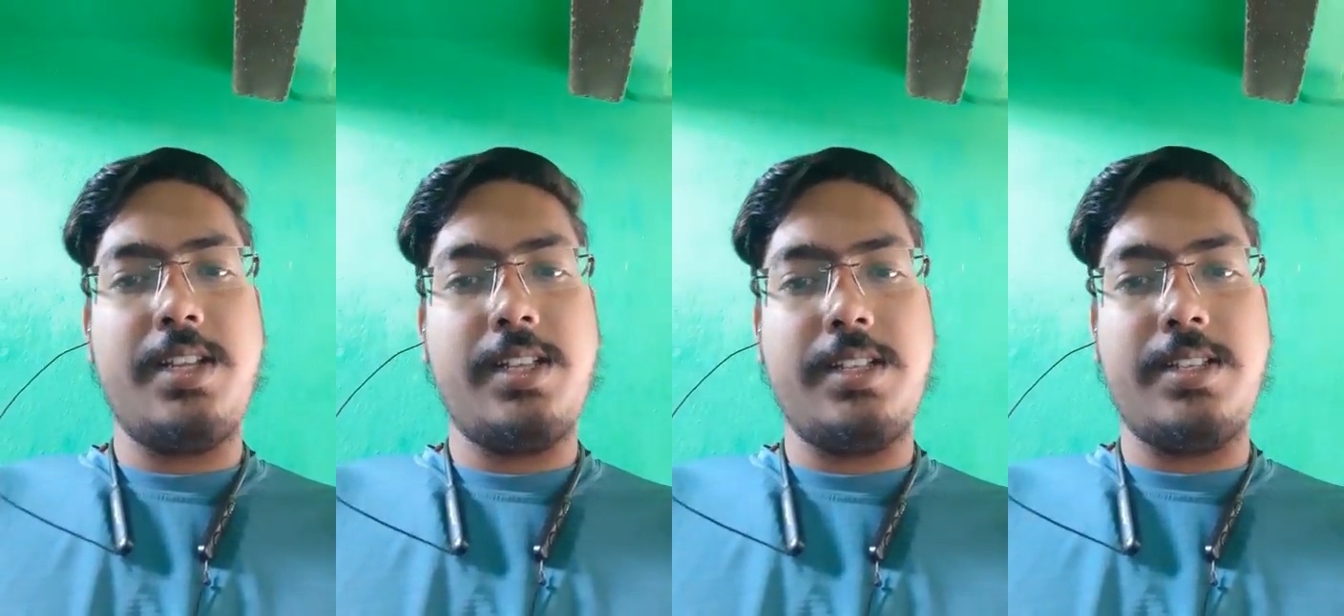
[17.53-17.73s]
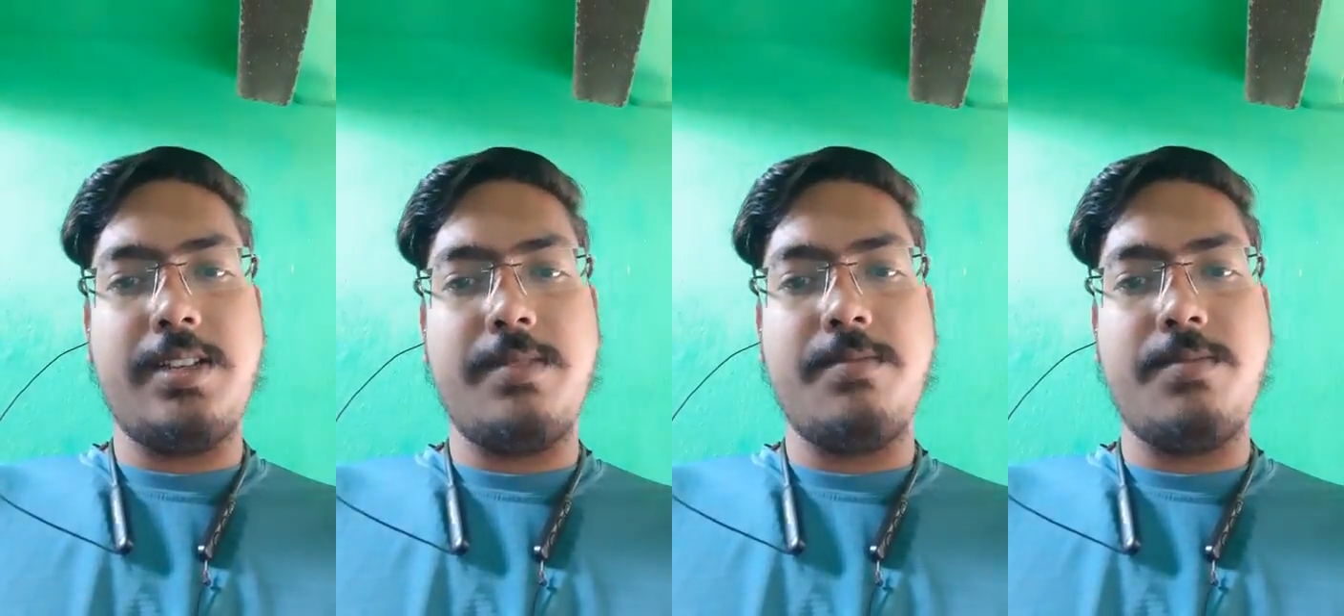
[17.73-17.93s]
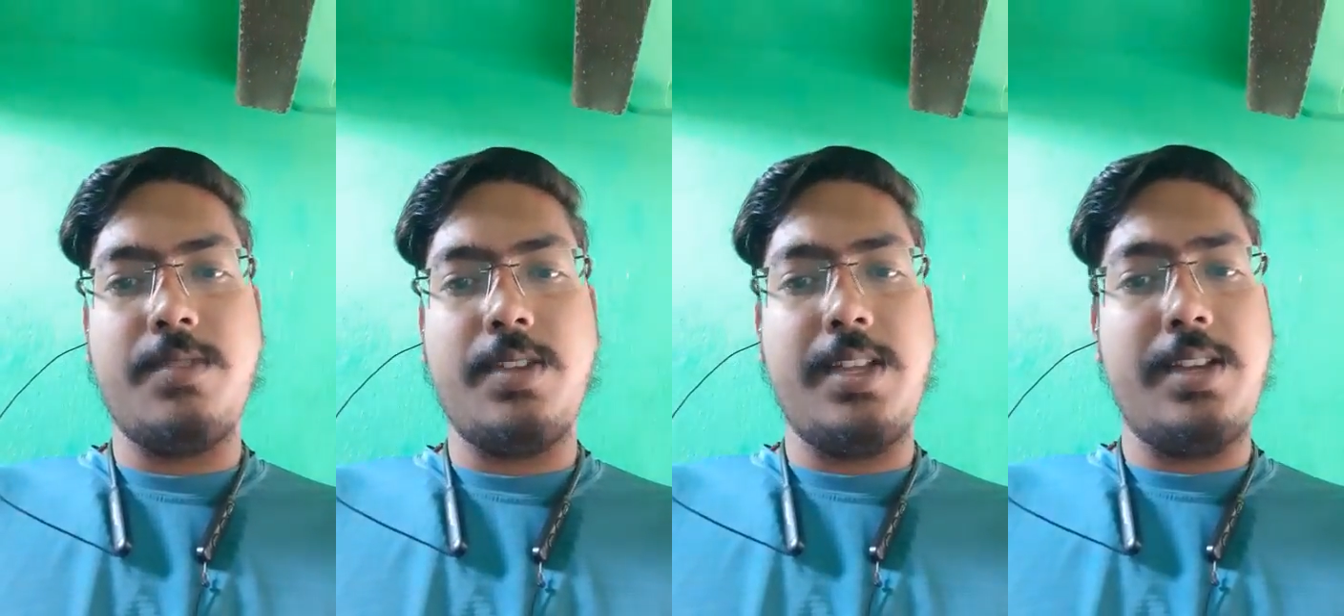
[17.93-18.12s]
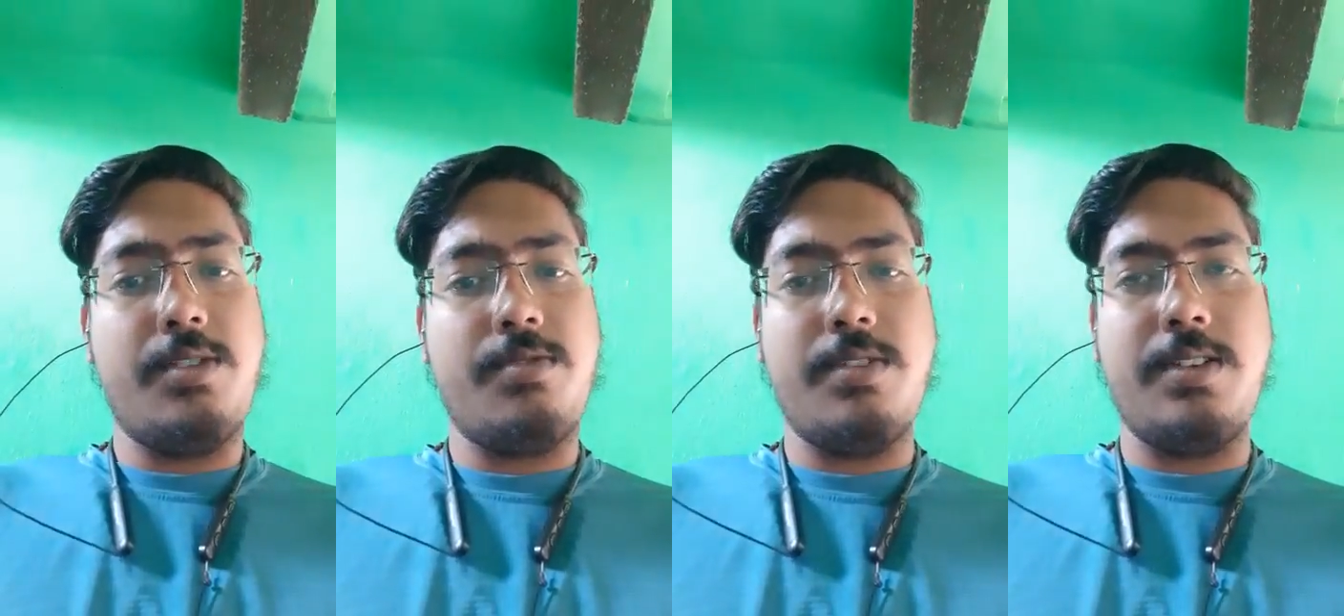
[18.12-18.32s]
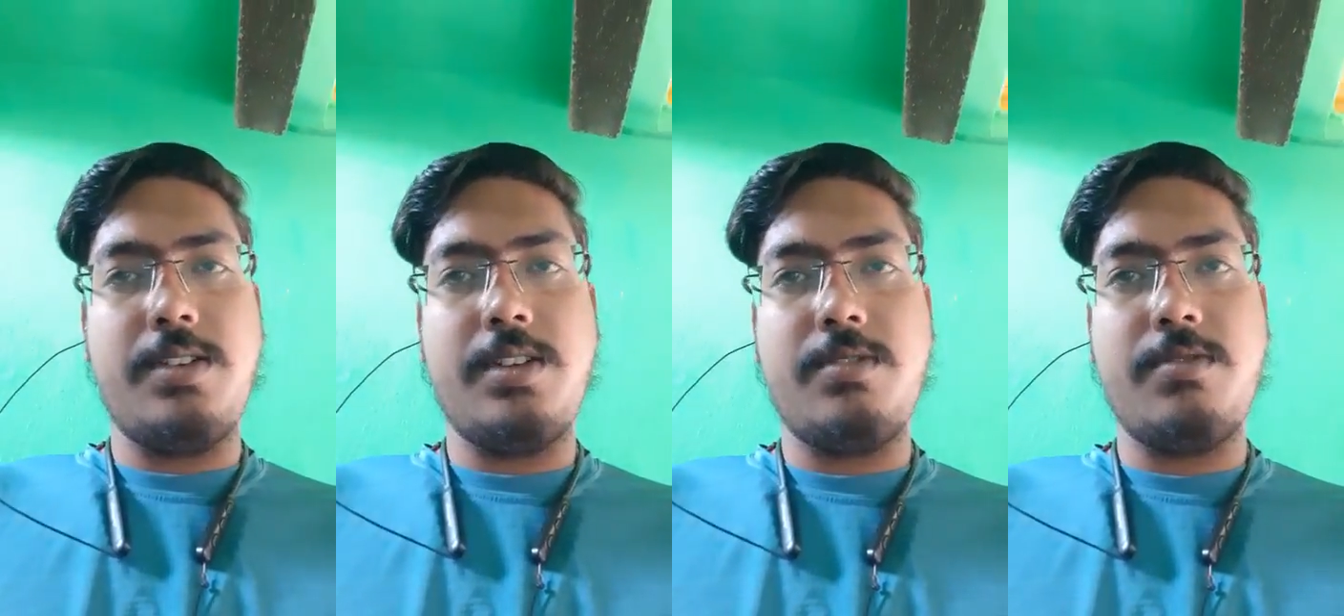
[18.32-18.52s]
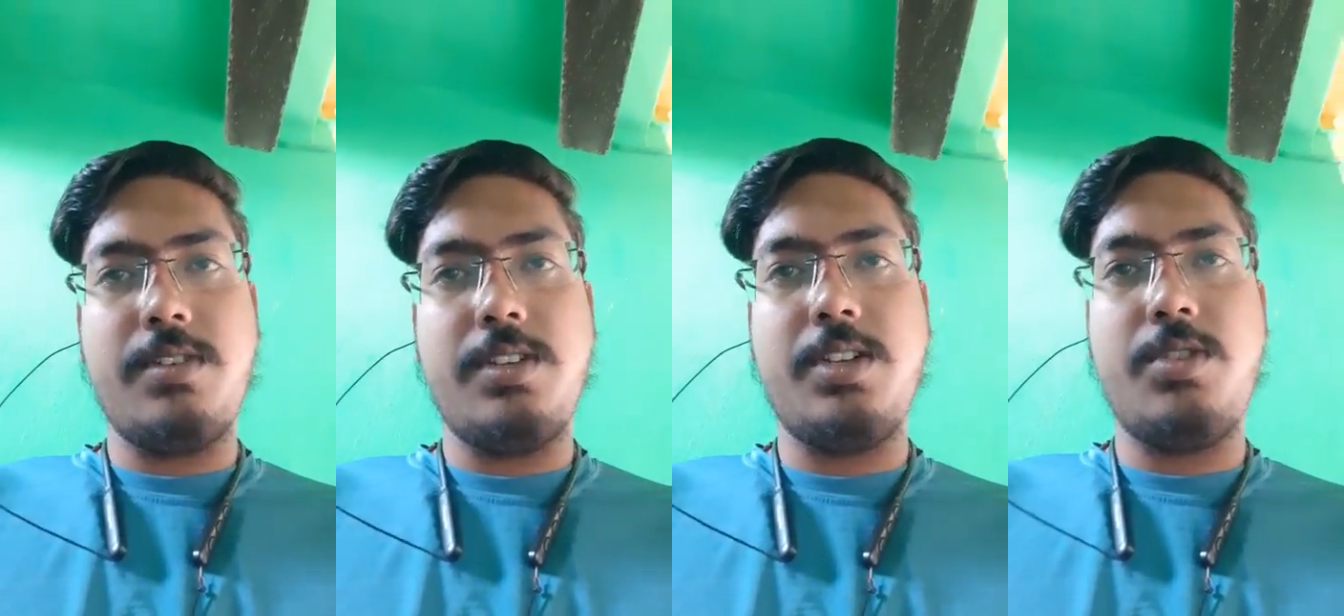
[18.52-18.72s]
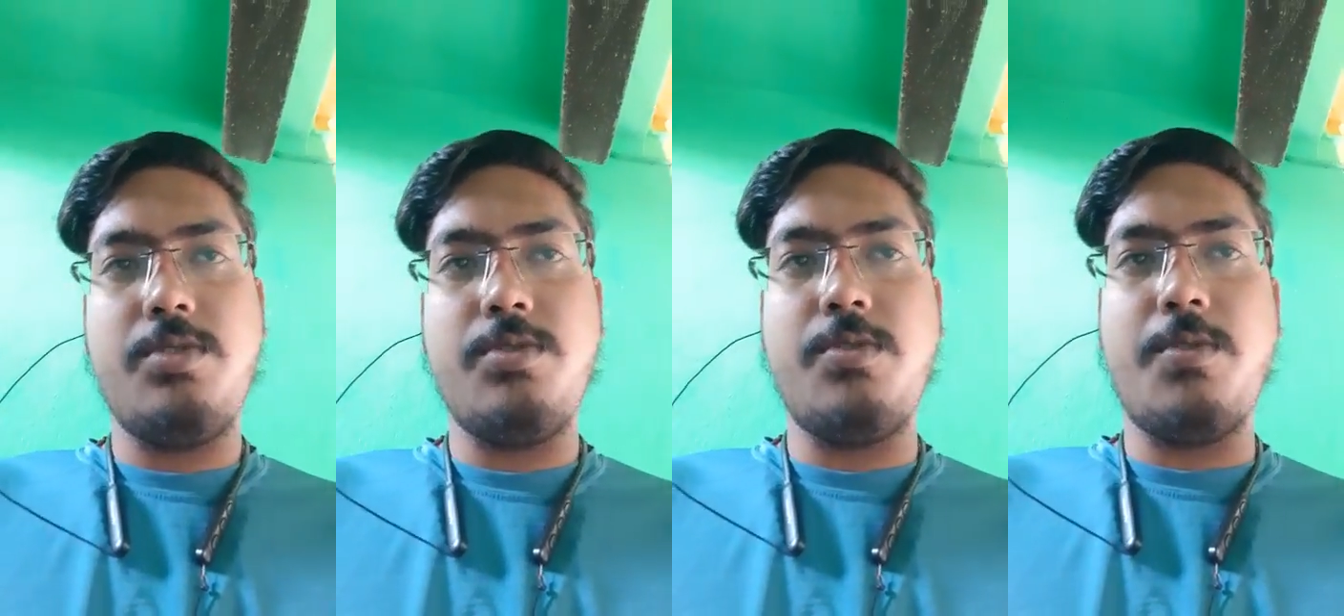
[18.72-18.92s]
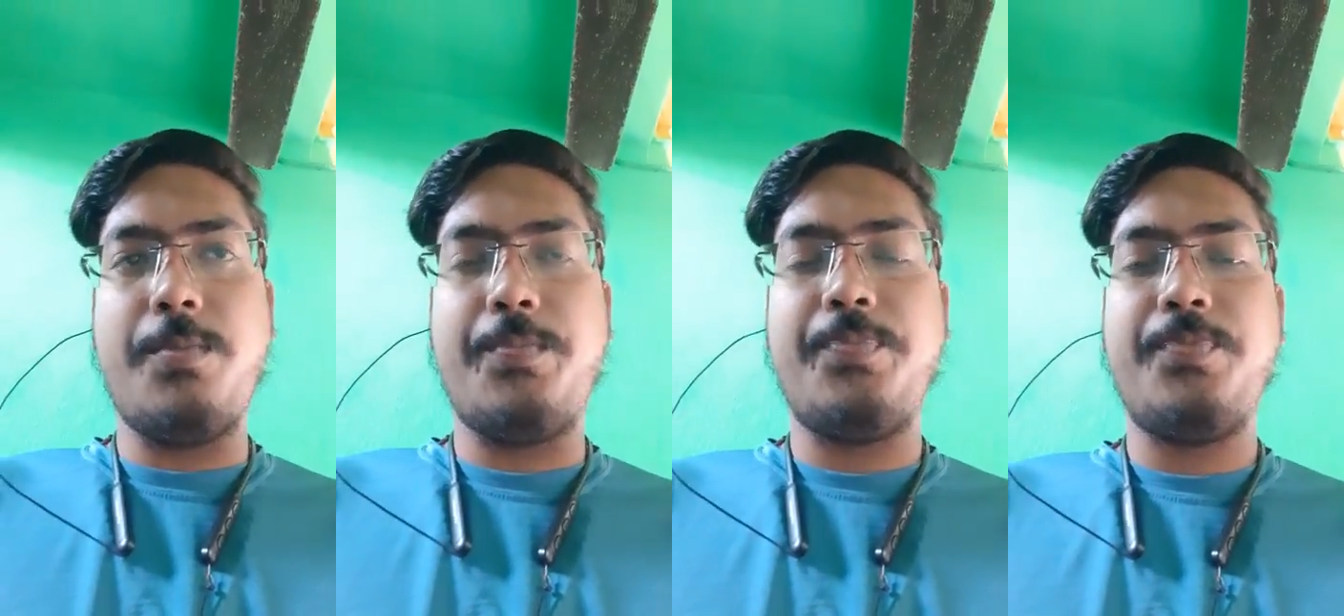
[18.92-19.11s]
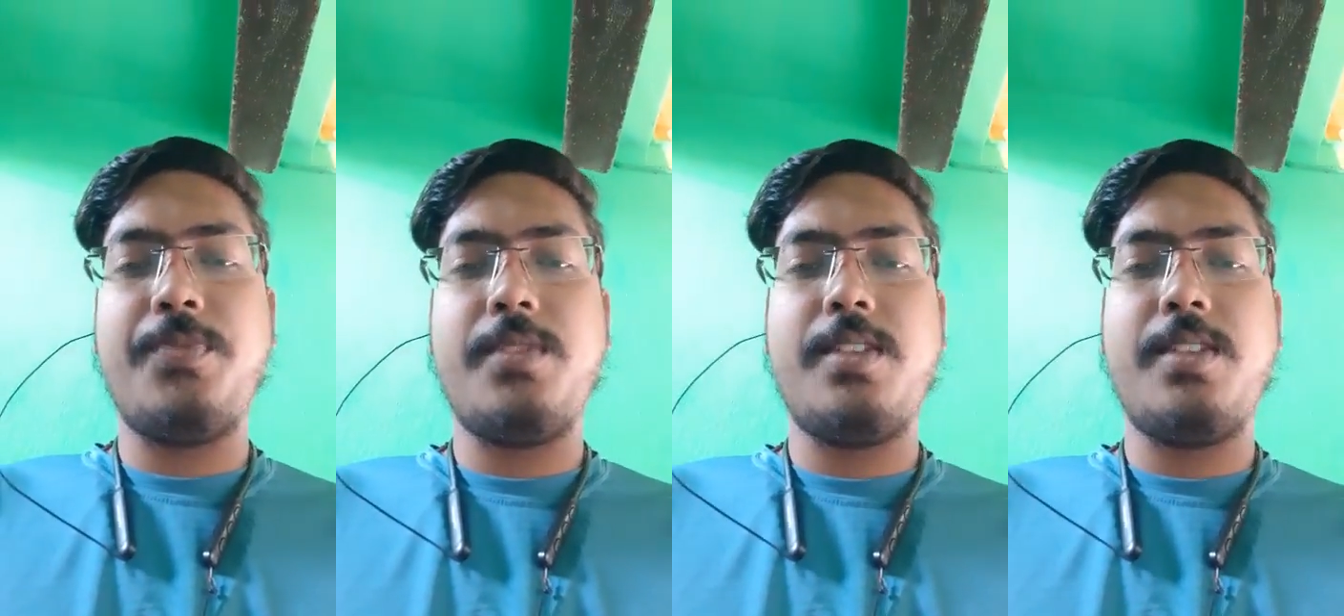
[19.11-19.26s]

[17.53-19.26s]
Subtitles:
exam in 2022.